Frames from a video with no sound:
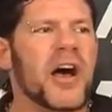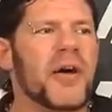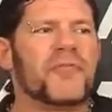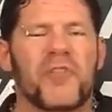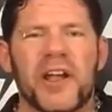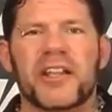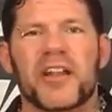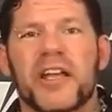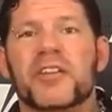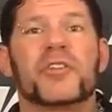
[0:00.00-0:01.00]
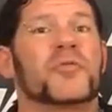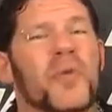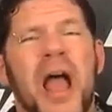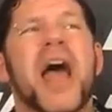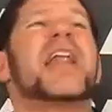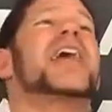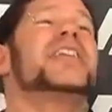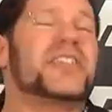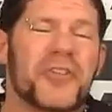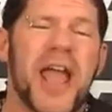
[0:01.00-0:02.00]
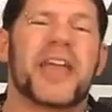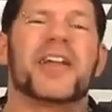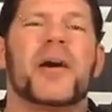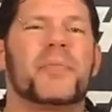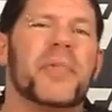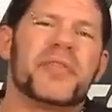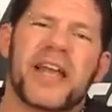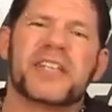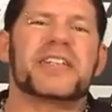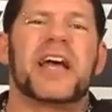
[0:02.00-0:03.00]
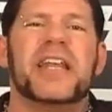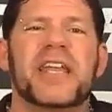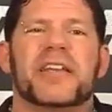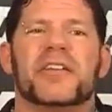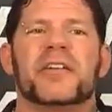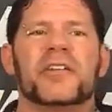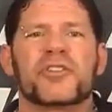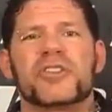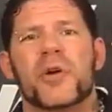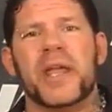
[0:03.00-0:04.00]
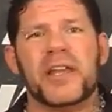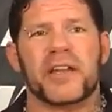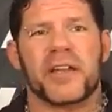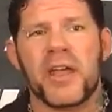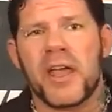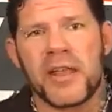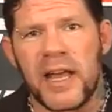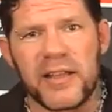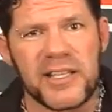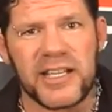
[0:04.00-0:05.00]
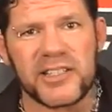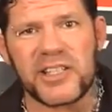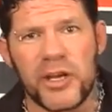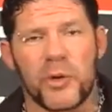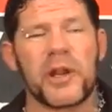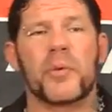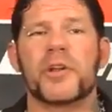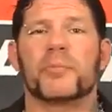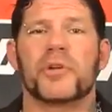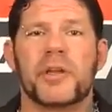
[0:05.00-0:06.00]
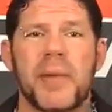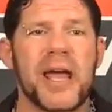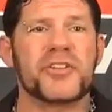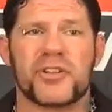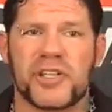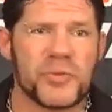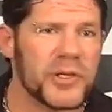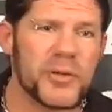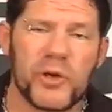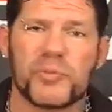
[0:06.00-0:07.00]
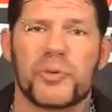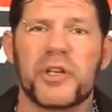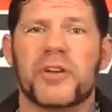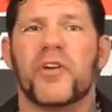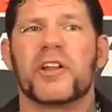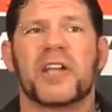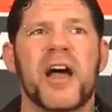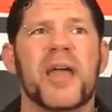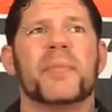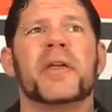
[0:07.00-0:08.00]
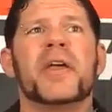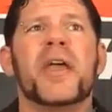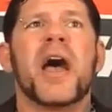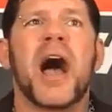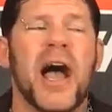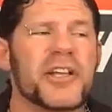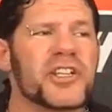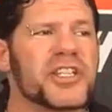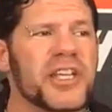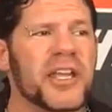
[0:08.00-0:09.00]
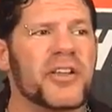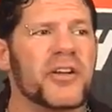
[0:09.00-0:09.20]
Funny like, cracking up, that's not heat. There's no heat in it. Now, that's not to say Cornette wasn't a brilliant manager, because he's one of the most brilliant of all time. I just think